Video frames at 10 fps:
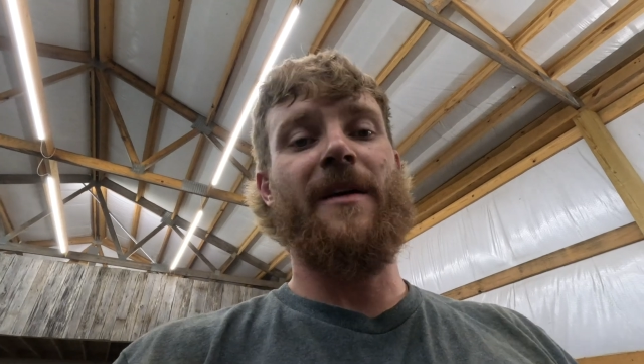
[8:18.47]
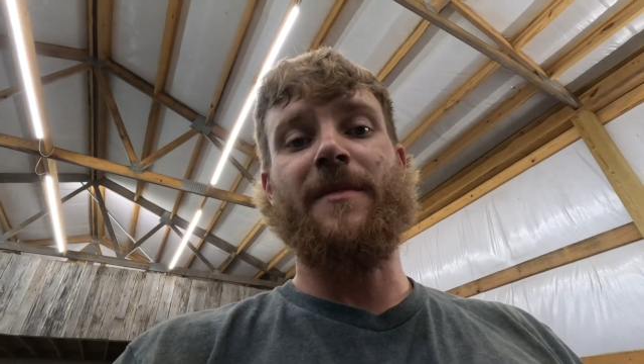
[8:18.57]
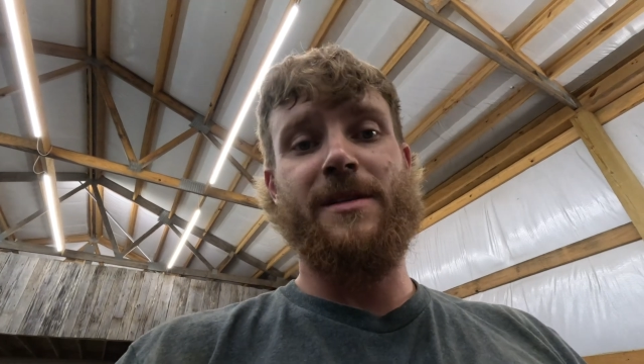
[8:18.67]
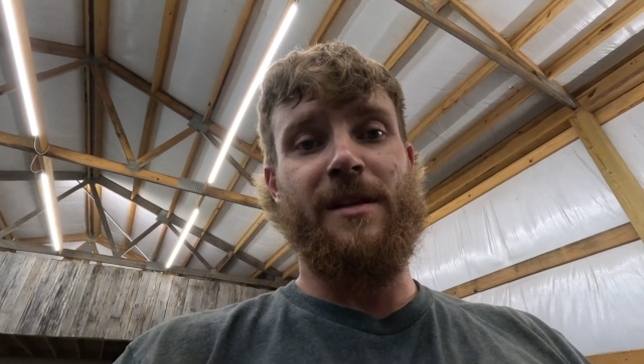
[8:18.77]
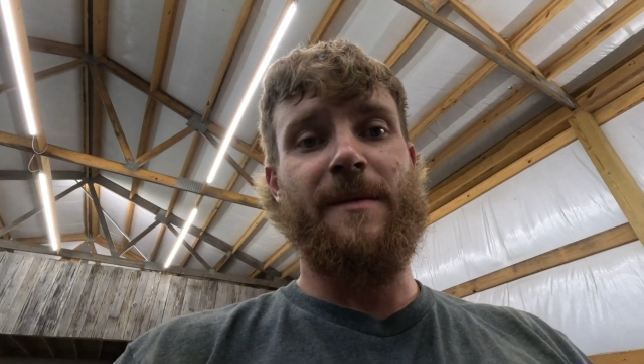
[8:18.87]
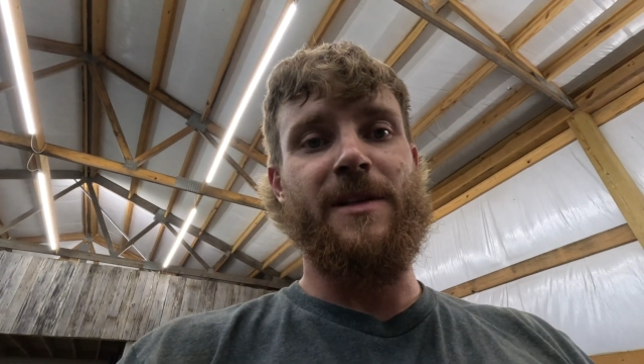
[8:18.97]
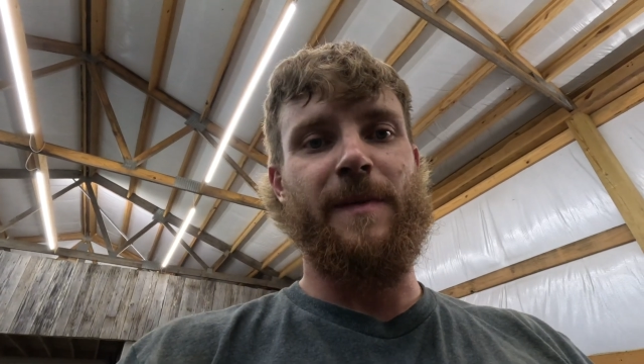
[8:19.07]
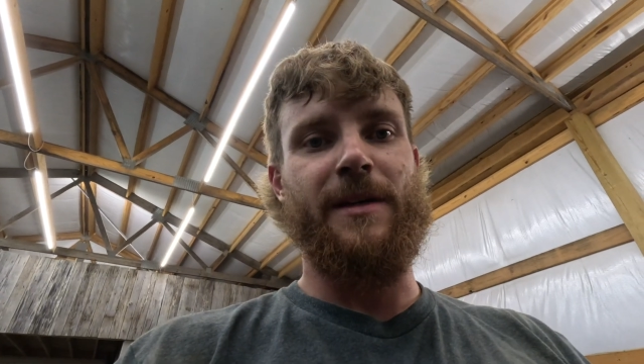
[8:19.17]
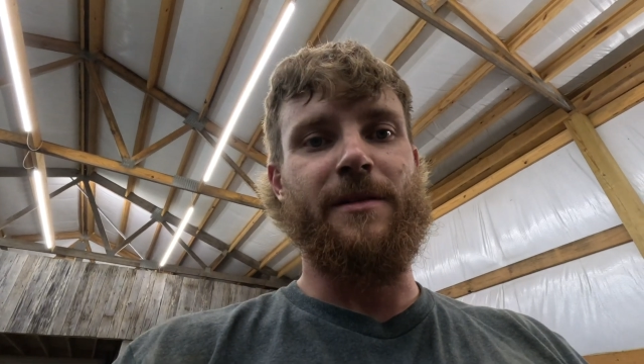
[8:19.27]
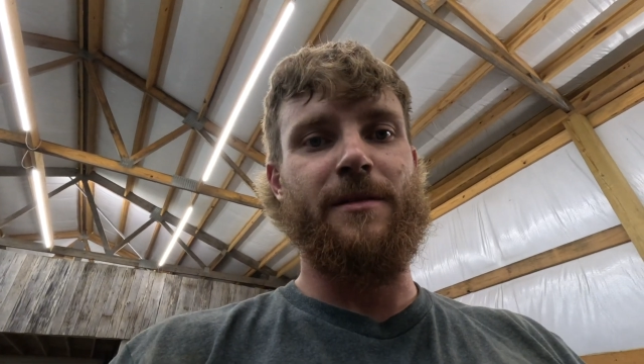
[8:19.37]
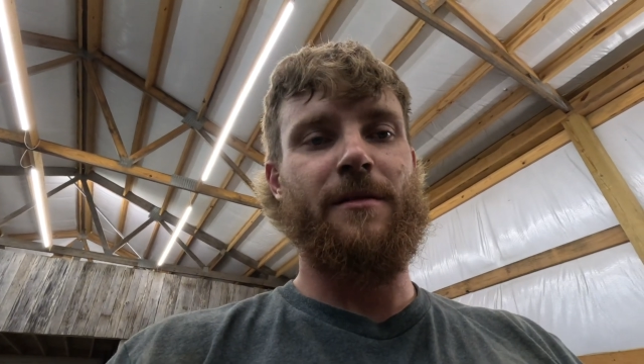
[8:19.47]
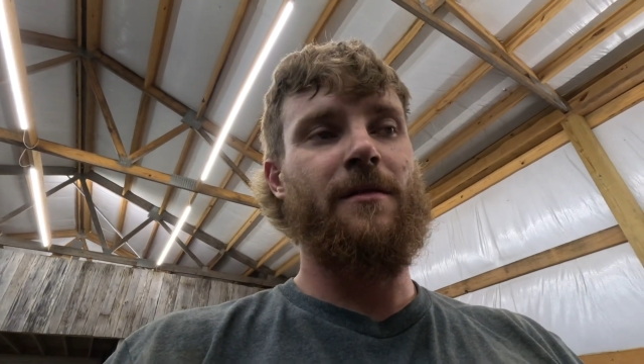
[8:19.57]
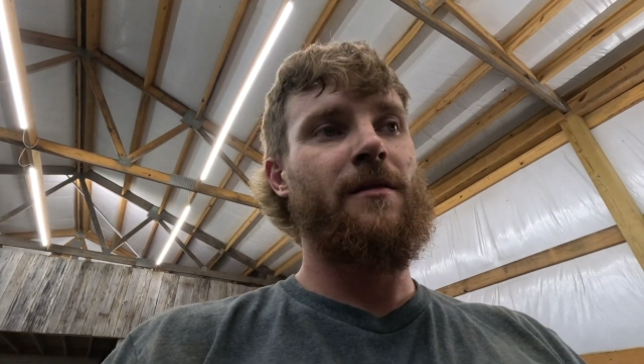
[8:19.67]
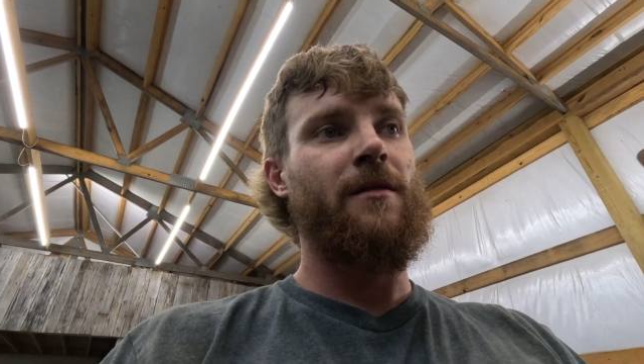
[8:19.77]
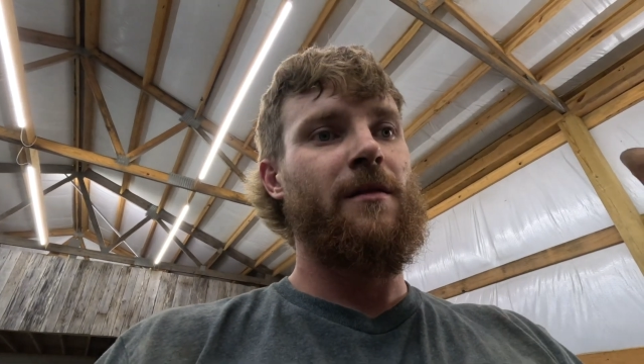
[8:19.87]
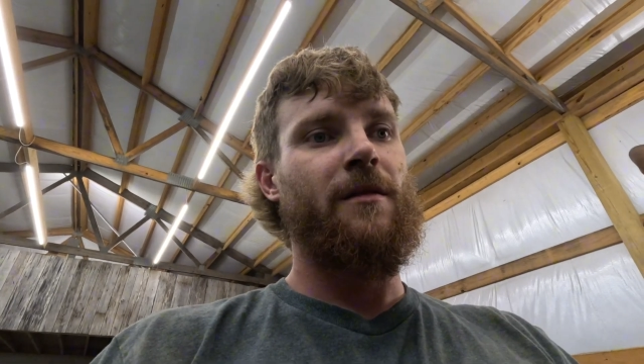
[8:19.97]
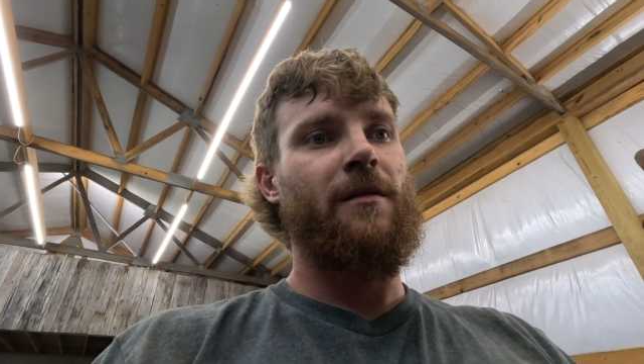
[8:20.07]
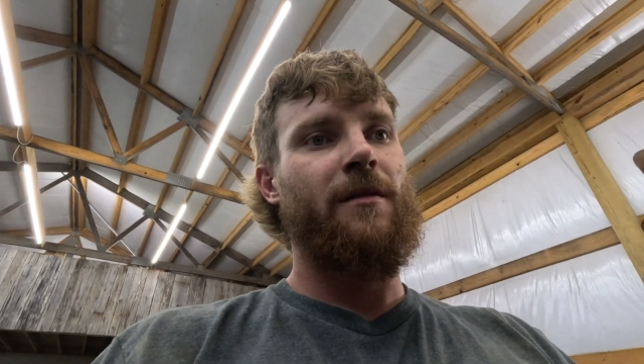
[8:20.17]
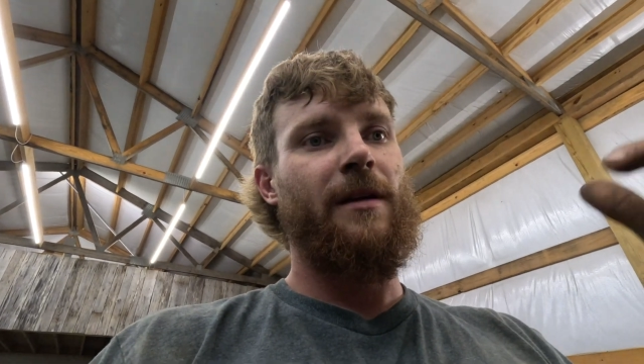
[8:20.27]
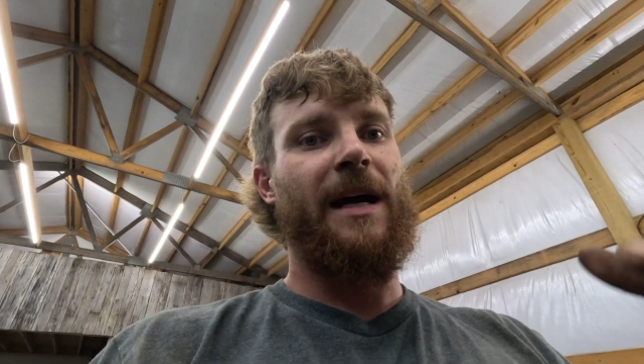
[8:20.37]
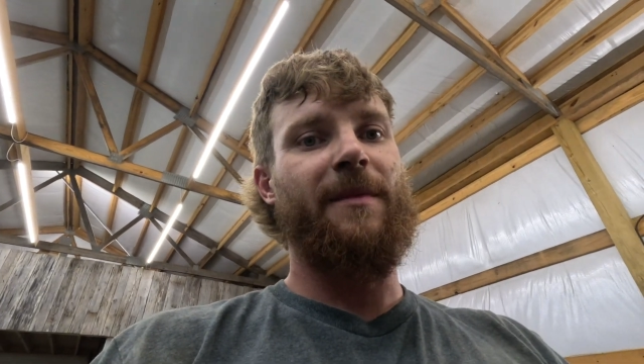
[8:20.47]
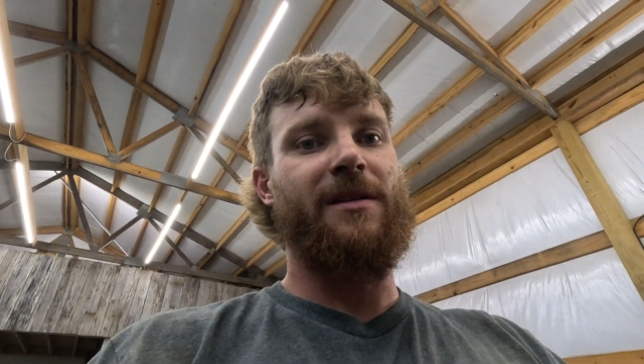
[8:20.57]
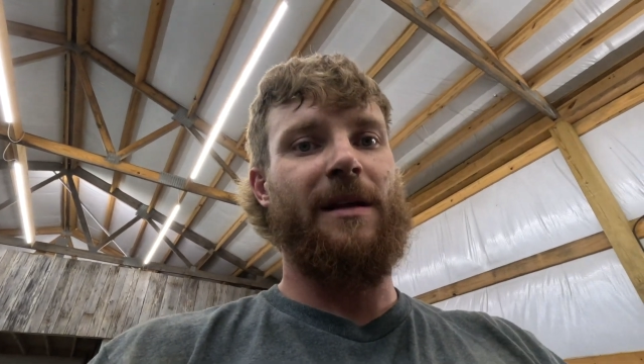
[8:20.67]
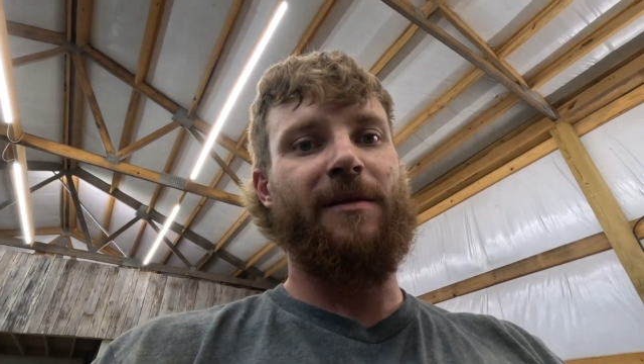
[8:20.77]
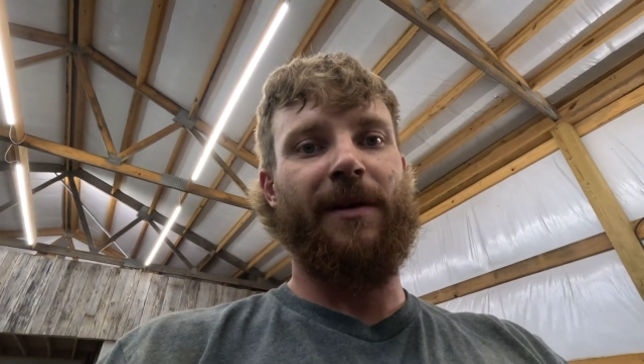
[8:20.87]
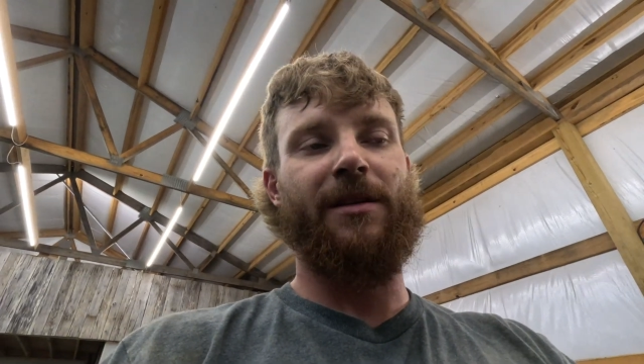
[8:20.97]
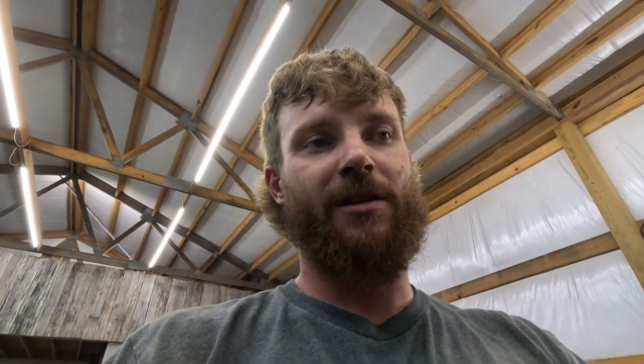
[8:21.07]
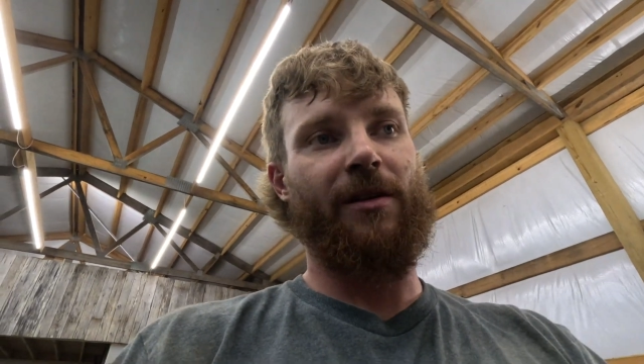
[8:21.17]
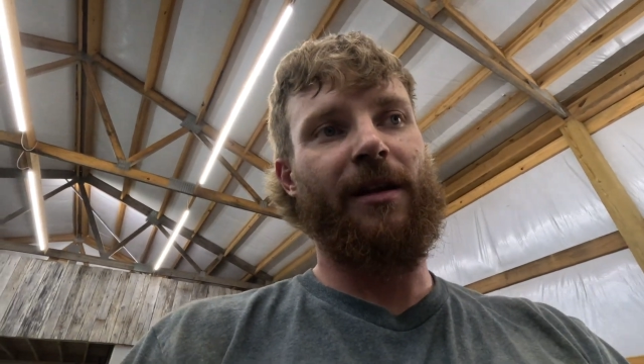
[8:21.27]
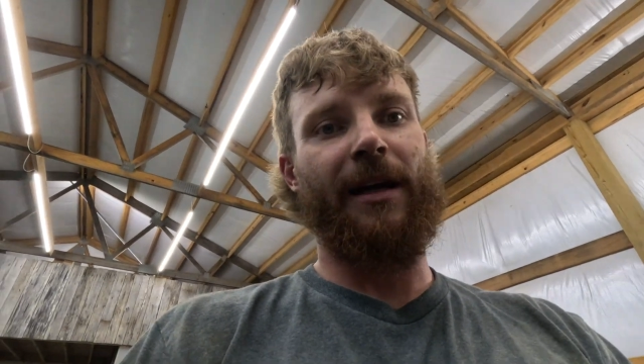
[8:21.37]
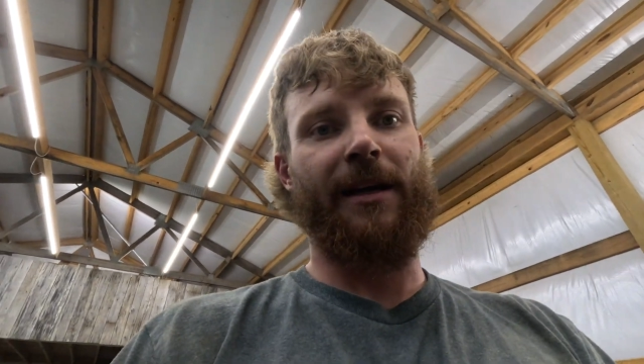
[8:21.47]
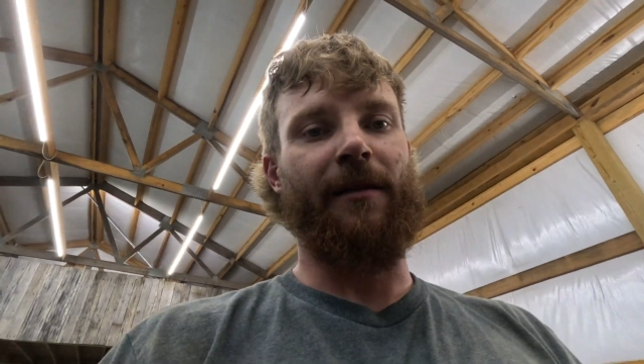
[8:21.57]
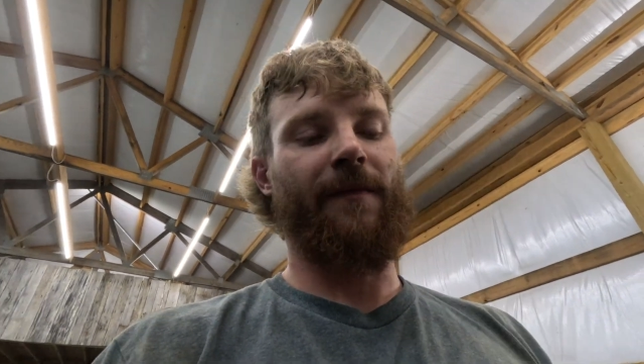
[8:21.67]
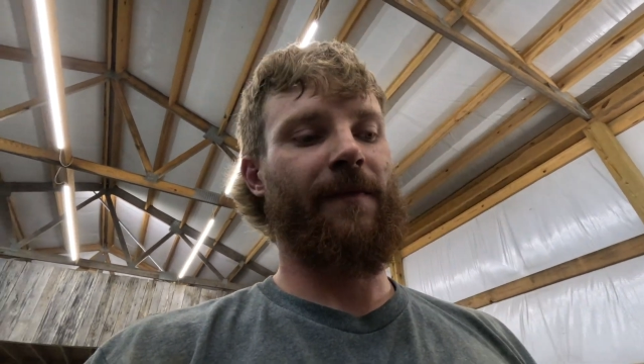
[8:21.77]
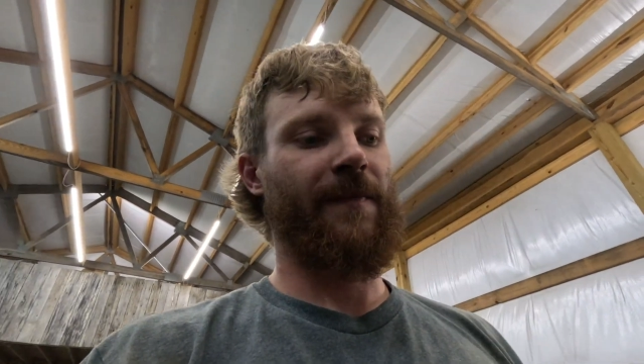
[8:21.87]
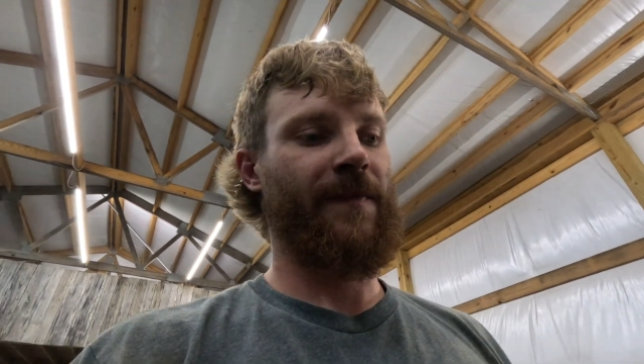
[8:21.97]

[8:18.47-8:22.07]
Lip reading: have misalignment spacers, high misalignment spacers, so that I can